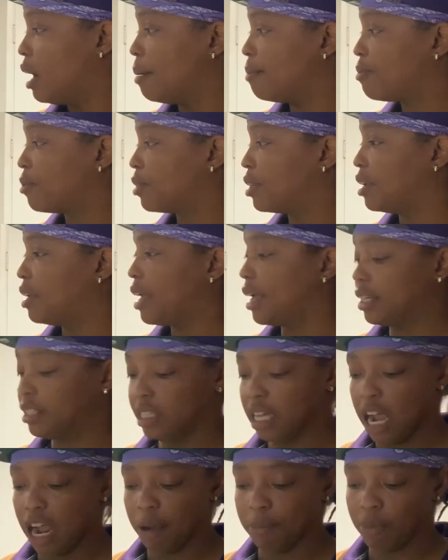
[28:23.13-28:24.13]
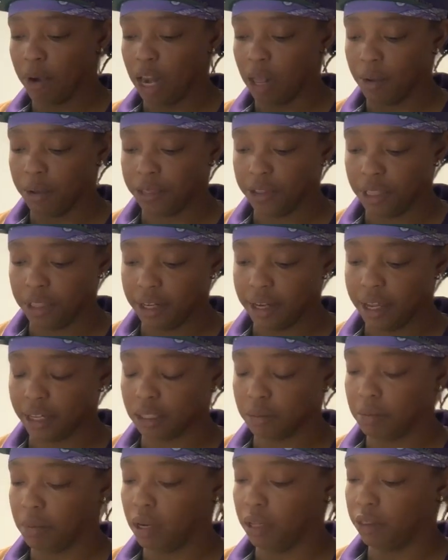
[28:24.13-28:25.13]
for the next time, probably within the
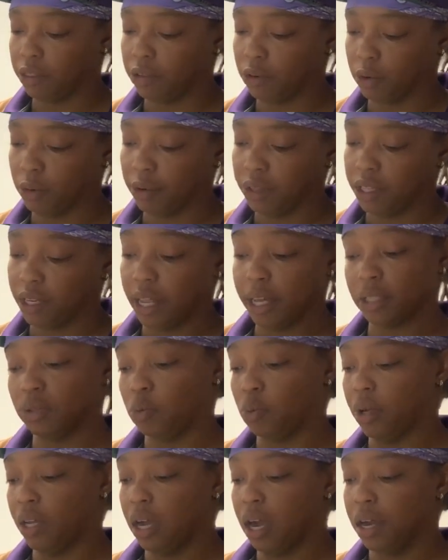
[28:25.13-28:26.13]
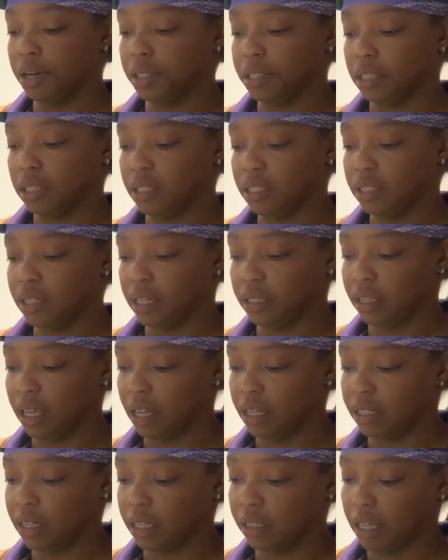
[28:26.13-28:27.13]
next month or within the next week. Honestly, it's not
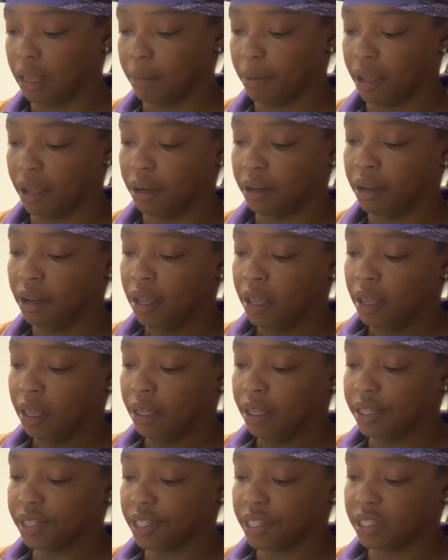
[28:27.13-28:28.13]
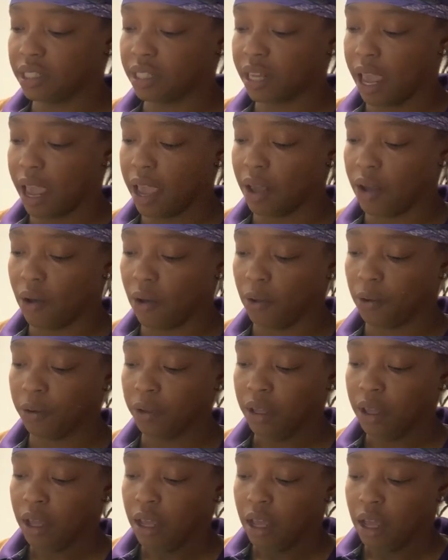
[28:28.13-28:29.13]
that bad. Is a scale.
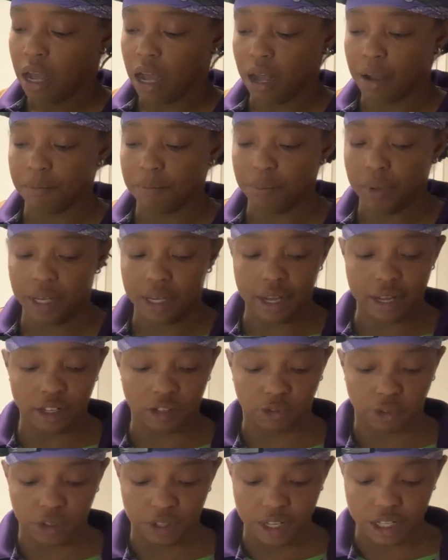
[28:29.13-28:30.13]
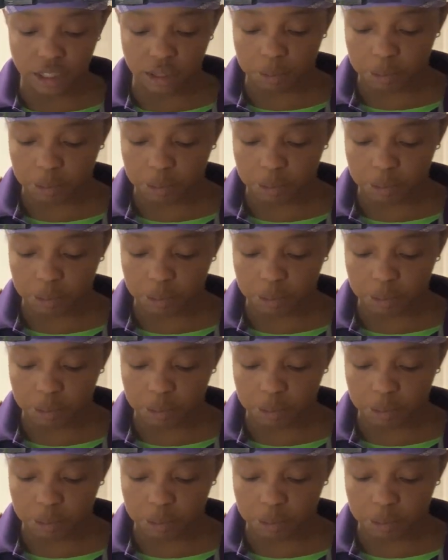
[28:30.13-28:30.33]
Because for this